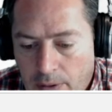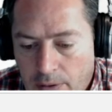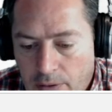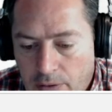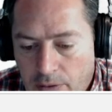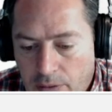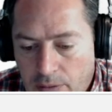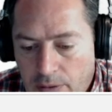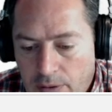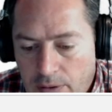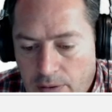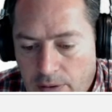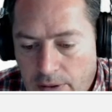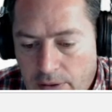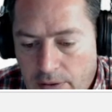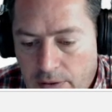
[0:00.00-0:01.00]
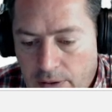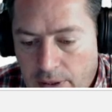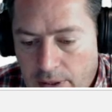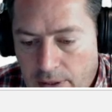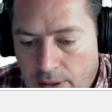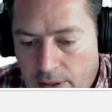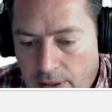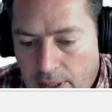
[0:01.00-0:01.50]
So this looks
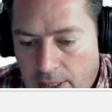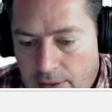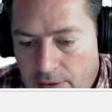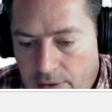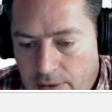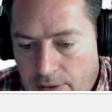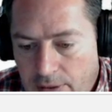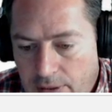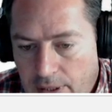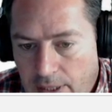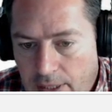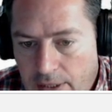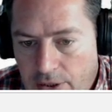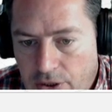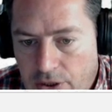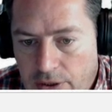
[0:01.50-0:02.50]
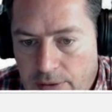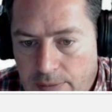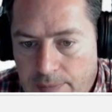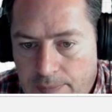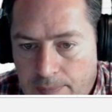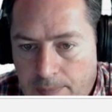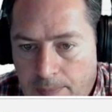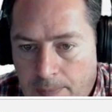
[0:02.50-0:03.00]
like the last sketch.
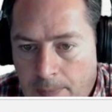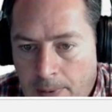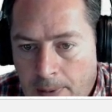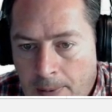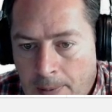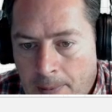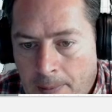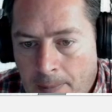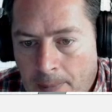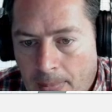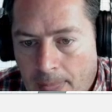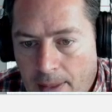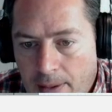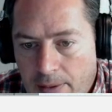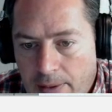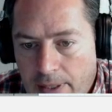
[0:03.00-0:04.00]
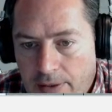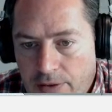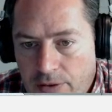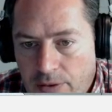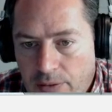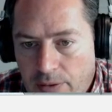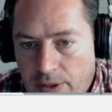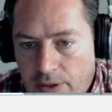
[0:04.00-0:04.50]
Okay,
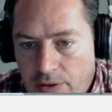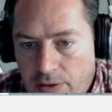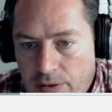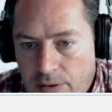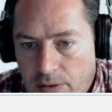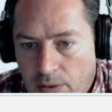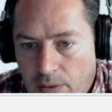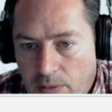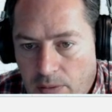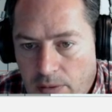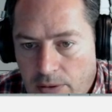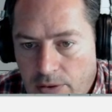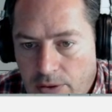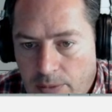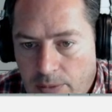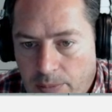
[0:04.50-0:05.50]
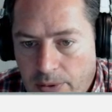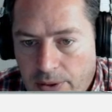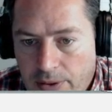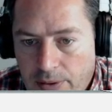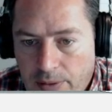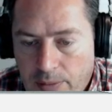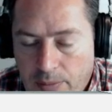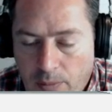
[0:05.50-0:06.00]
so these are holes to put
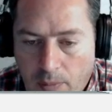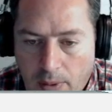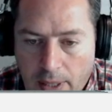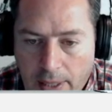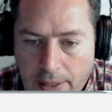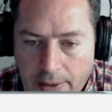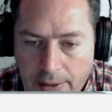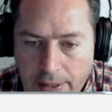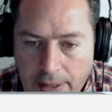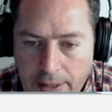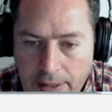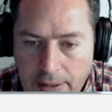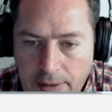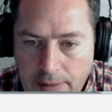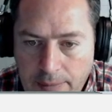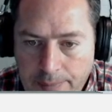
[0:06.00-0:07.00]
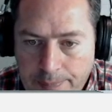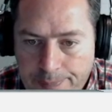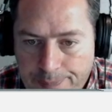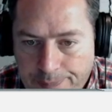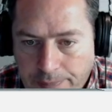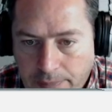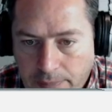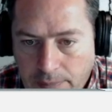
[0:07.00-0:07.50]
your wire in.
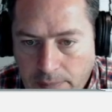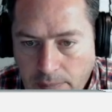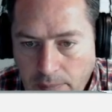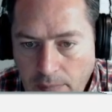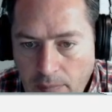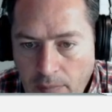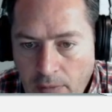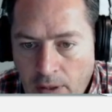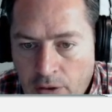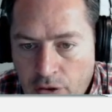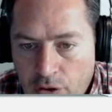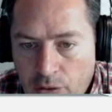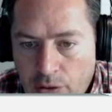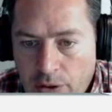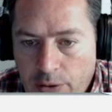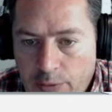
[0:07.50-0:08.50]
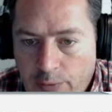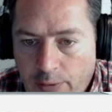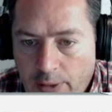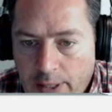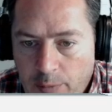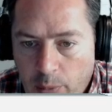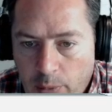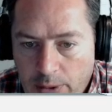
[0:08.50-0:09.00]
So they're
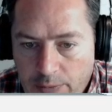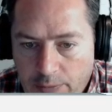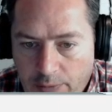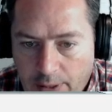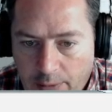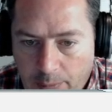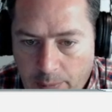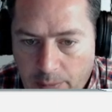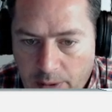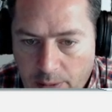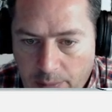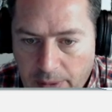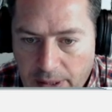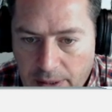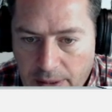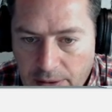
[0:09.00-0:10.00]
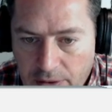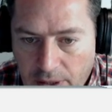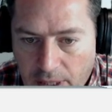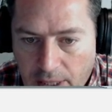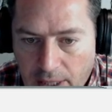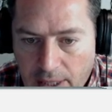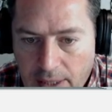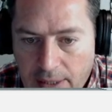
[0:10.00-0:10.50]
5.5 millimeters
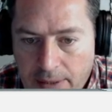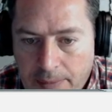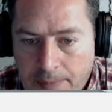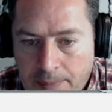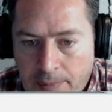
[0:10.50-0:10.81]
high.